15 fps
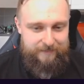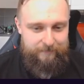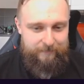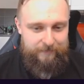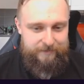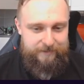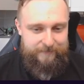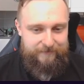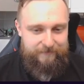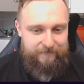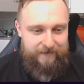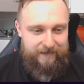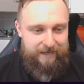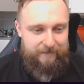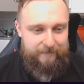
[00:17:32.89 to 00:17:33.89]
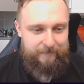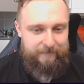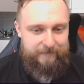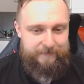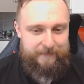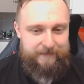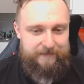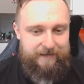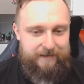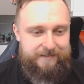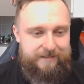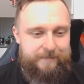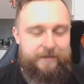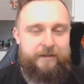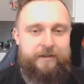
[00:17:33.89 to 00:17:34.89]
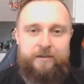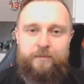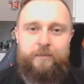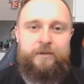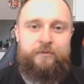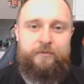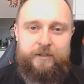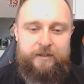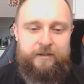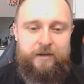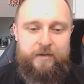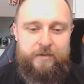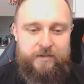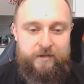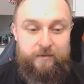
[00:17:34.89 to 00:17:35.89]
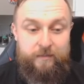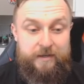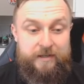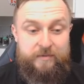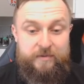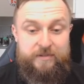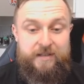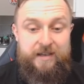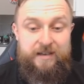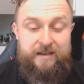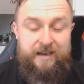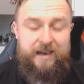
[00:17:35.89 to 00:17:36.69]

But to be fair, I mean, we spent 80 million on Wilfried Gnonto, which was